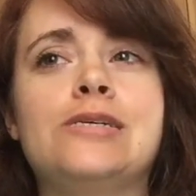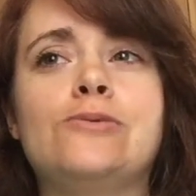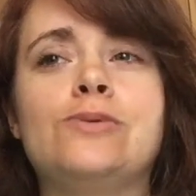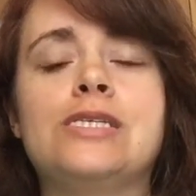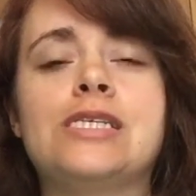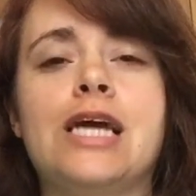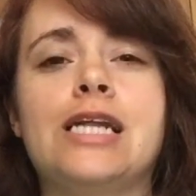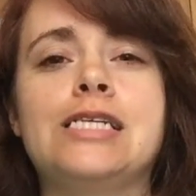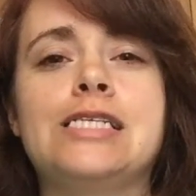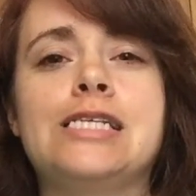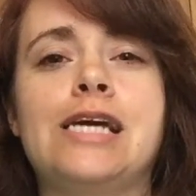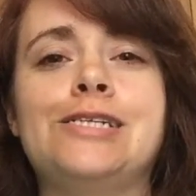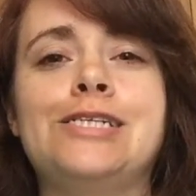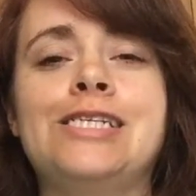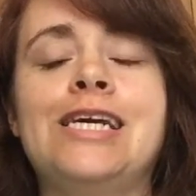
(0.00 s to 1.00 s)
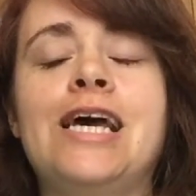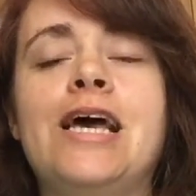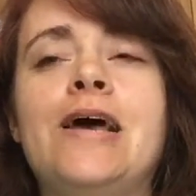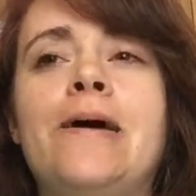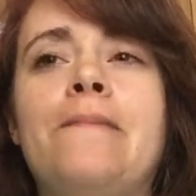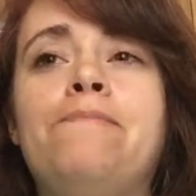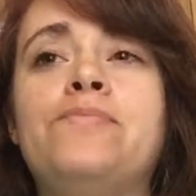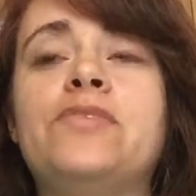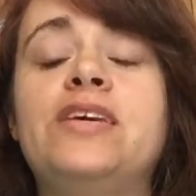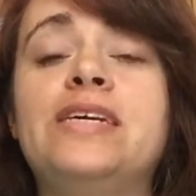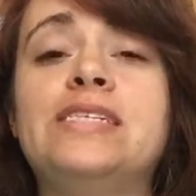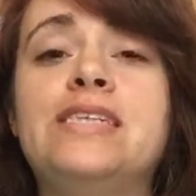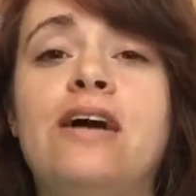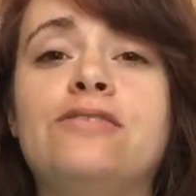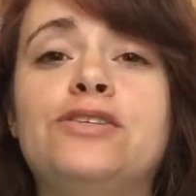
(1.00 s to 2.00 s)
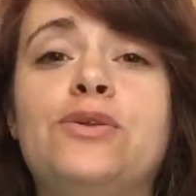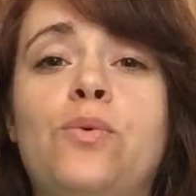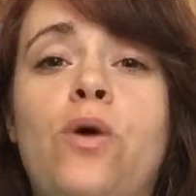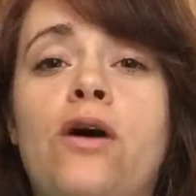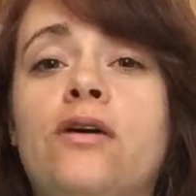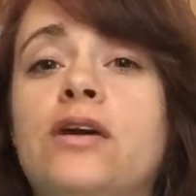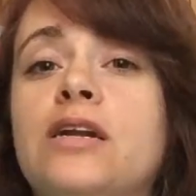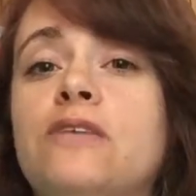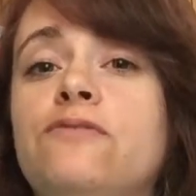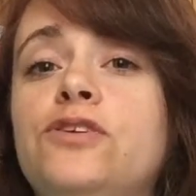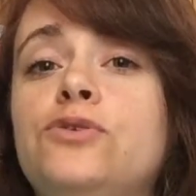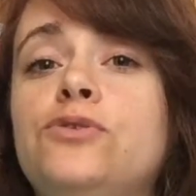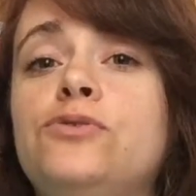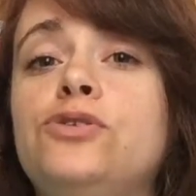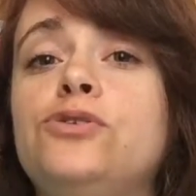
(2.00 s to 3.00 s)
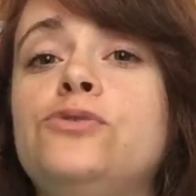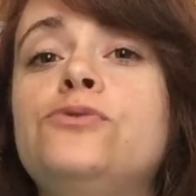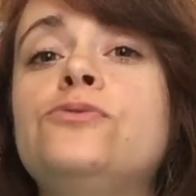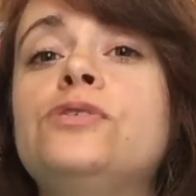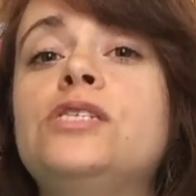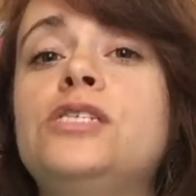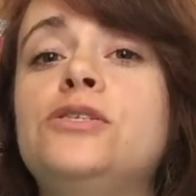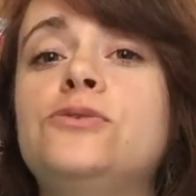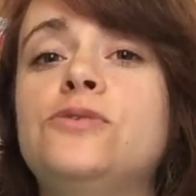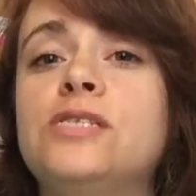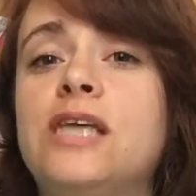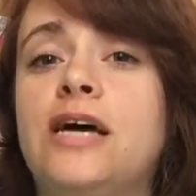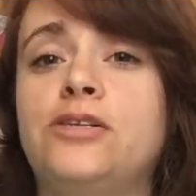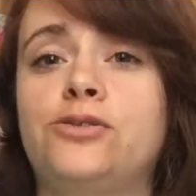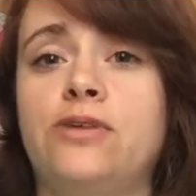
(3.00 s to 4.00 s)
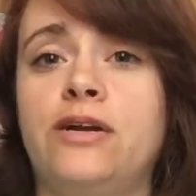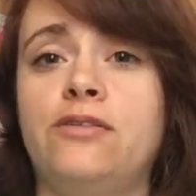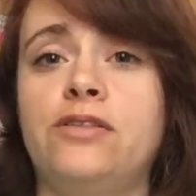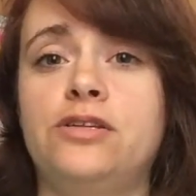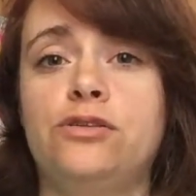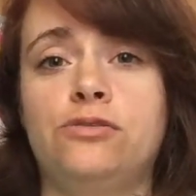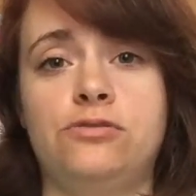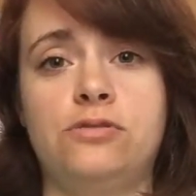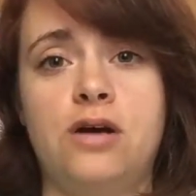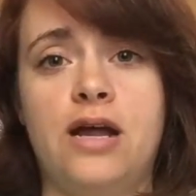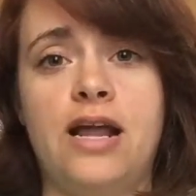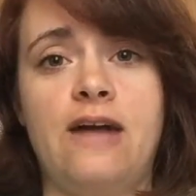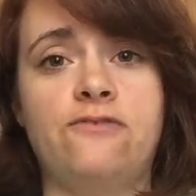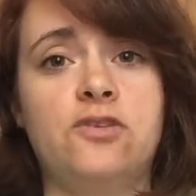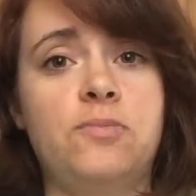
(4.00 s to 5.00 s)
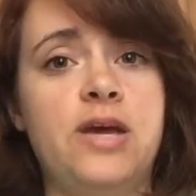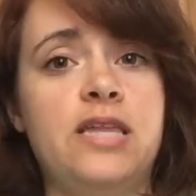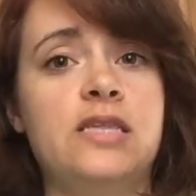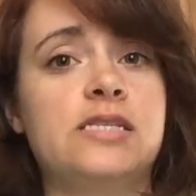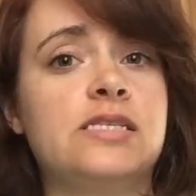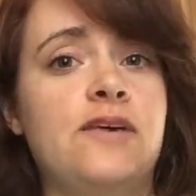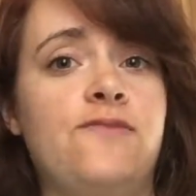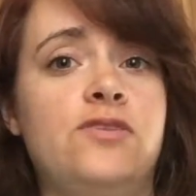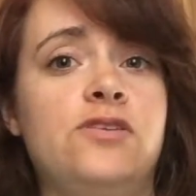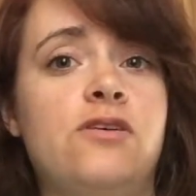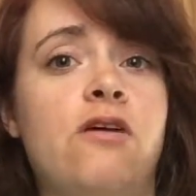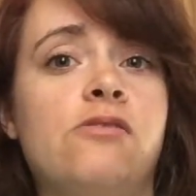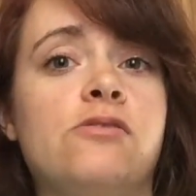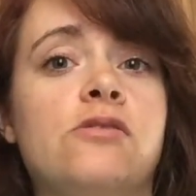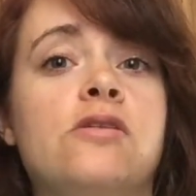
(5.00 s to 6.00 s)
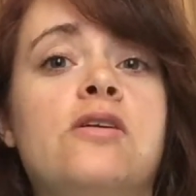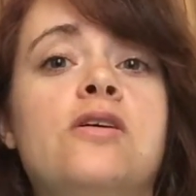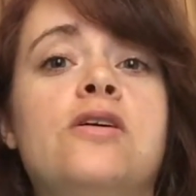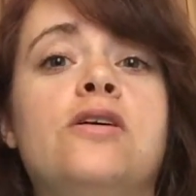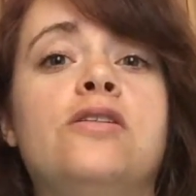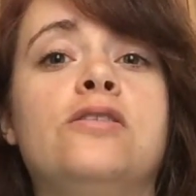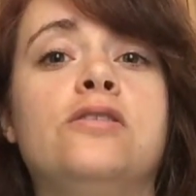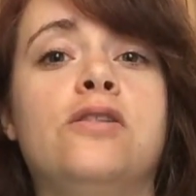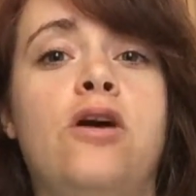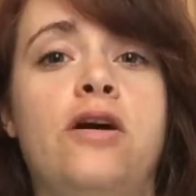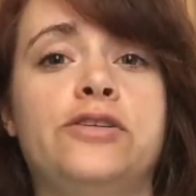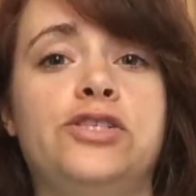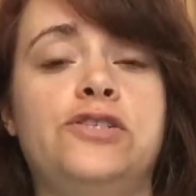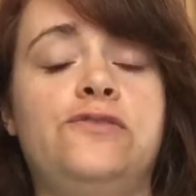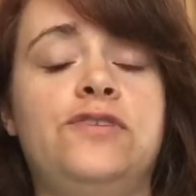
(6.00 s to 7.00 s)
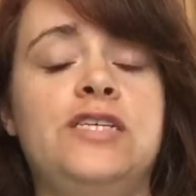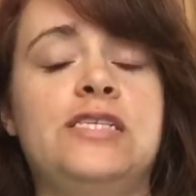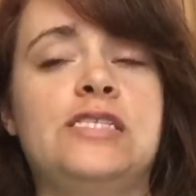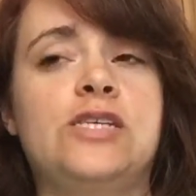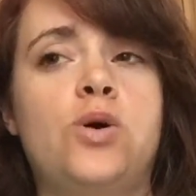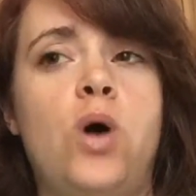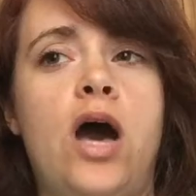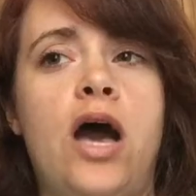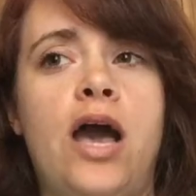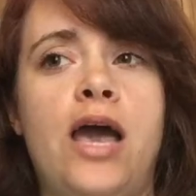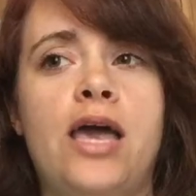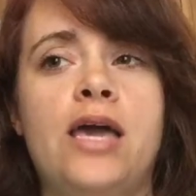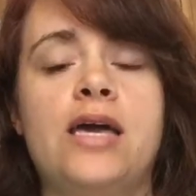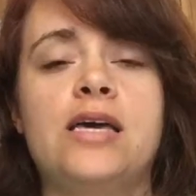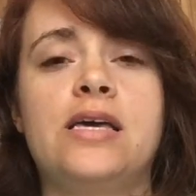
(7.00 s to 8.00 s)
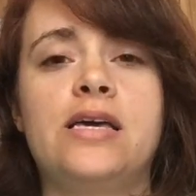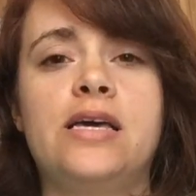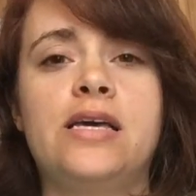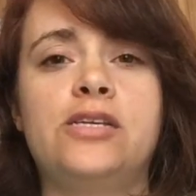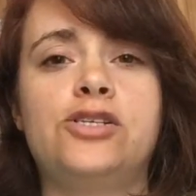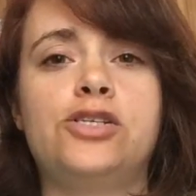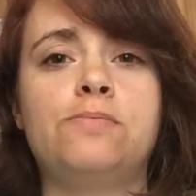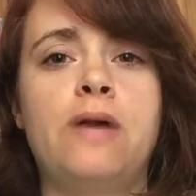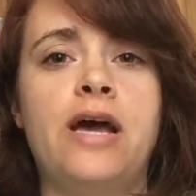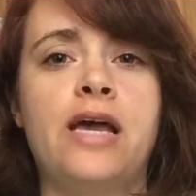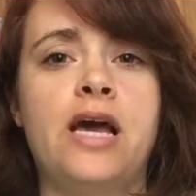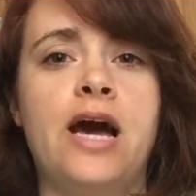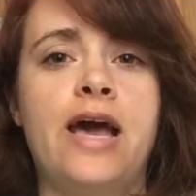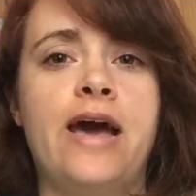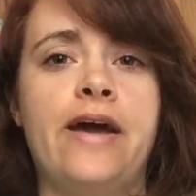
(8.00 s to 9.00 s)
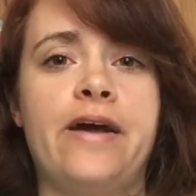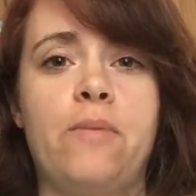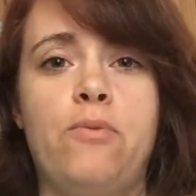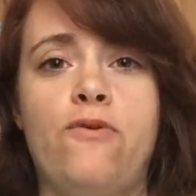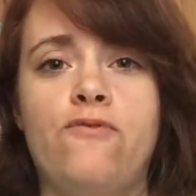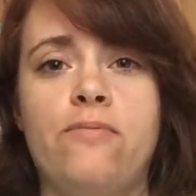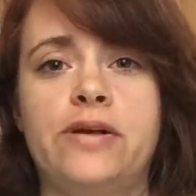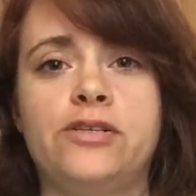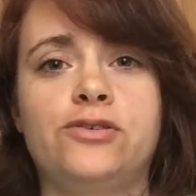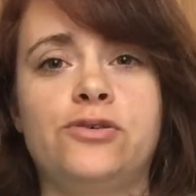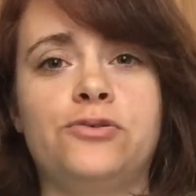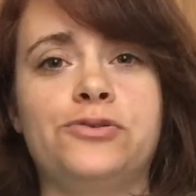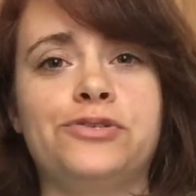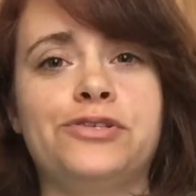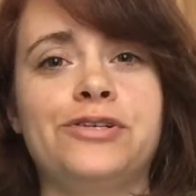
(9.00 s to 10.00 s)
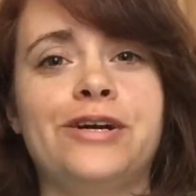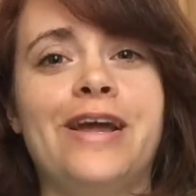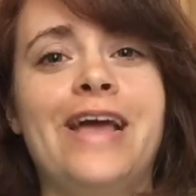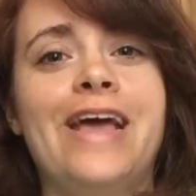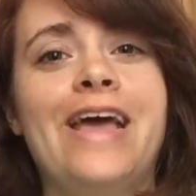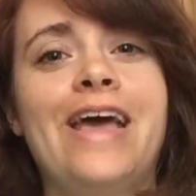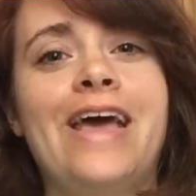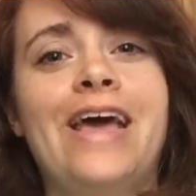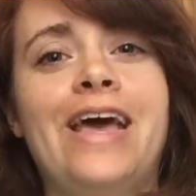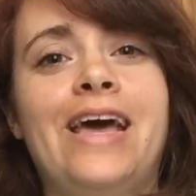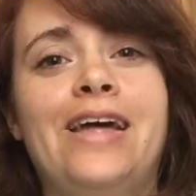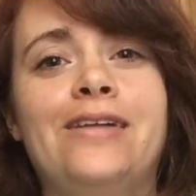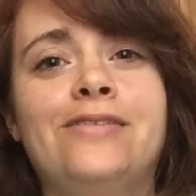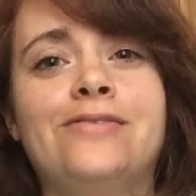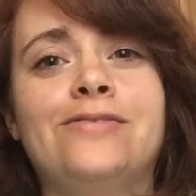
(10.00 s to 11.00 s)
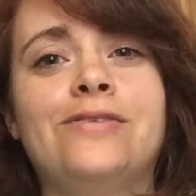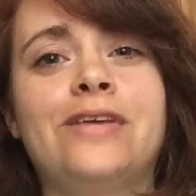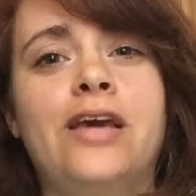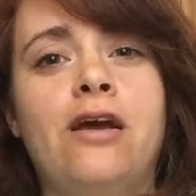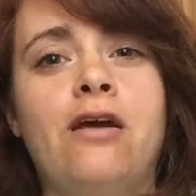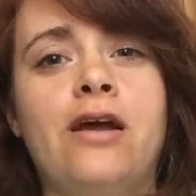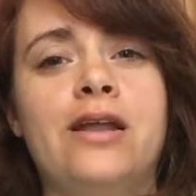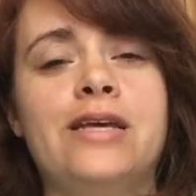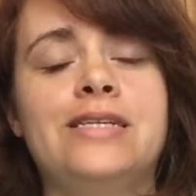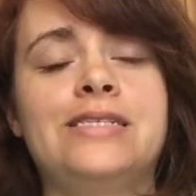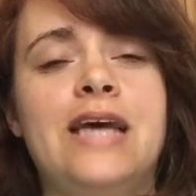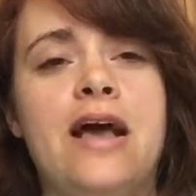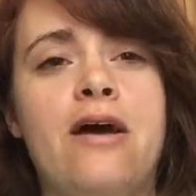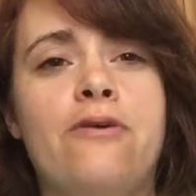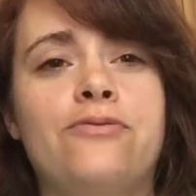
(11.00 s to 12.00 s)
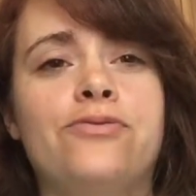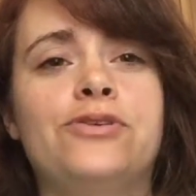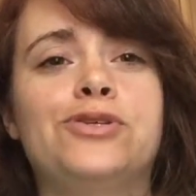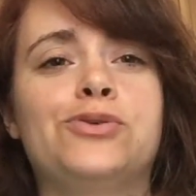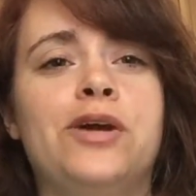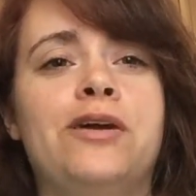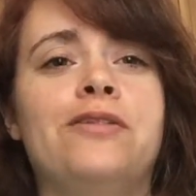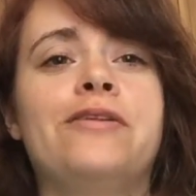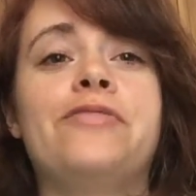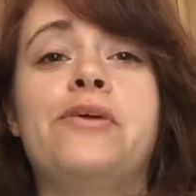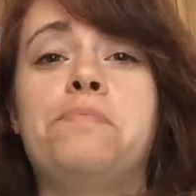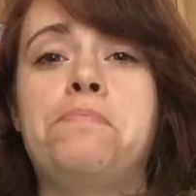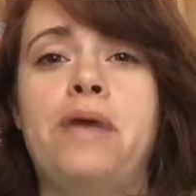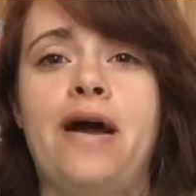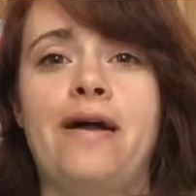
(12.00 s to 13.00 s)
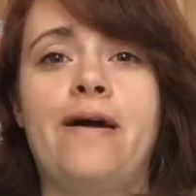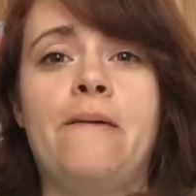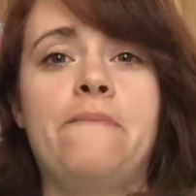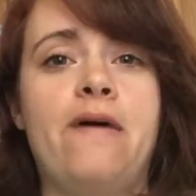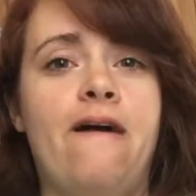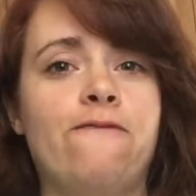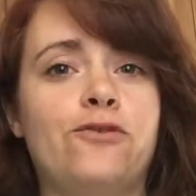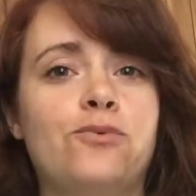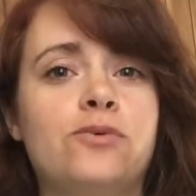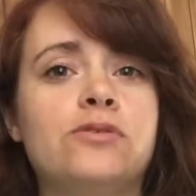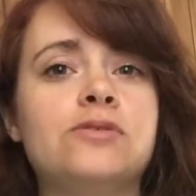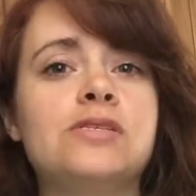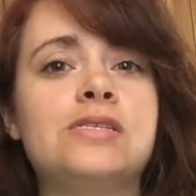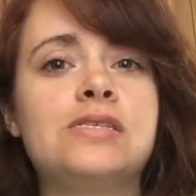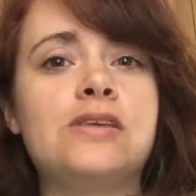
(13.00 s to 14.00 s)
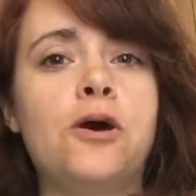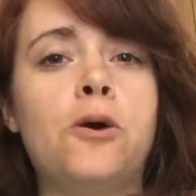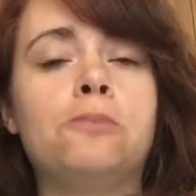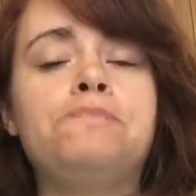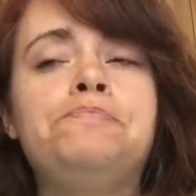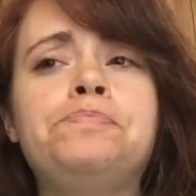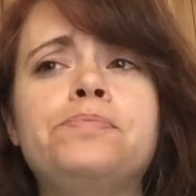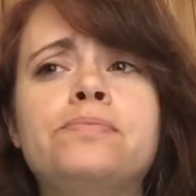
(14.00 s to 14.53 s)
It was kind of sketchy to get down the water, and if you choose to use that trail, then you do not have to pay the $7 launch fee. So I hitched my kayak up over my shoulder and carried it down the trail and then back up afterwards. So